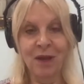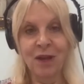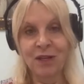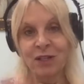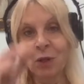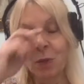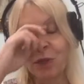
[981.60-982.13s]

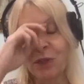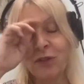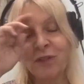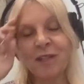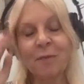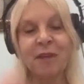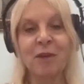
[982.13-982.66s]
So we
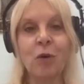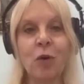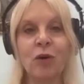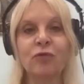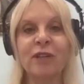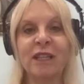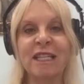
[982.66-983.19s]
do something
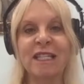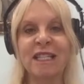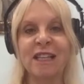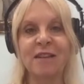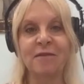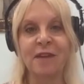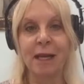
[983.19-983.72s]
called
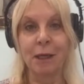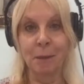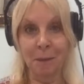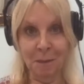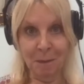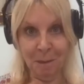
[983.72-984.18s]
releasing the venom.